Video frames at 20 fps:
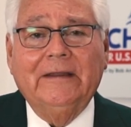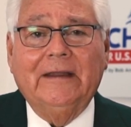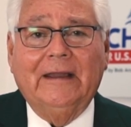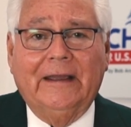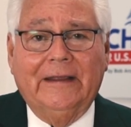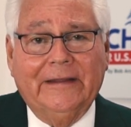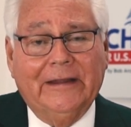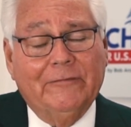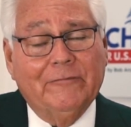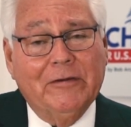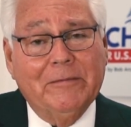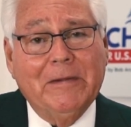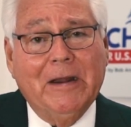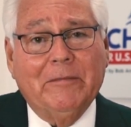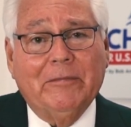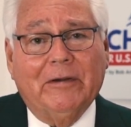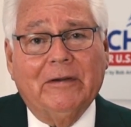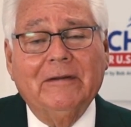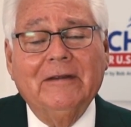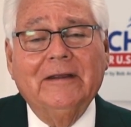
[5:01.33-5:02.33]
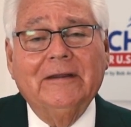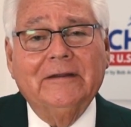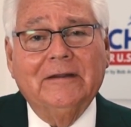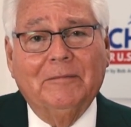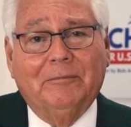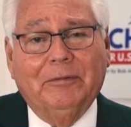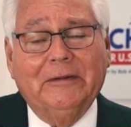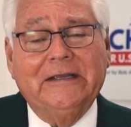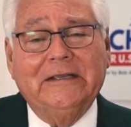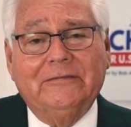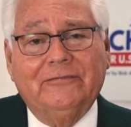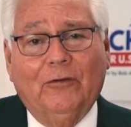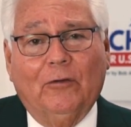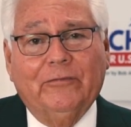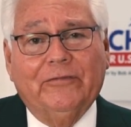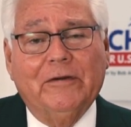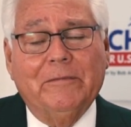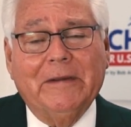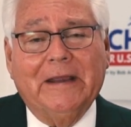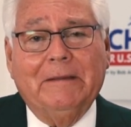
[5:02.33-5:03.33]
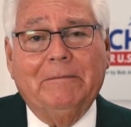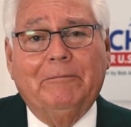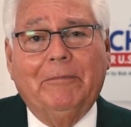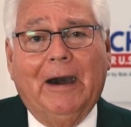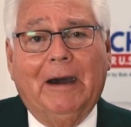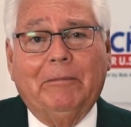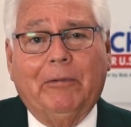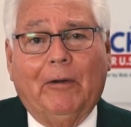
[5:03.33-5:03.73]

And then remember to please vote for me, Bob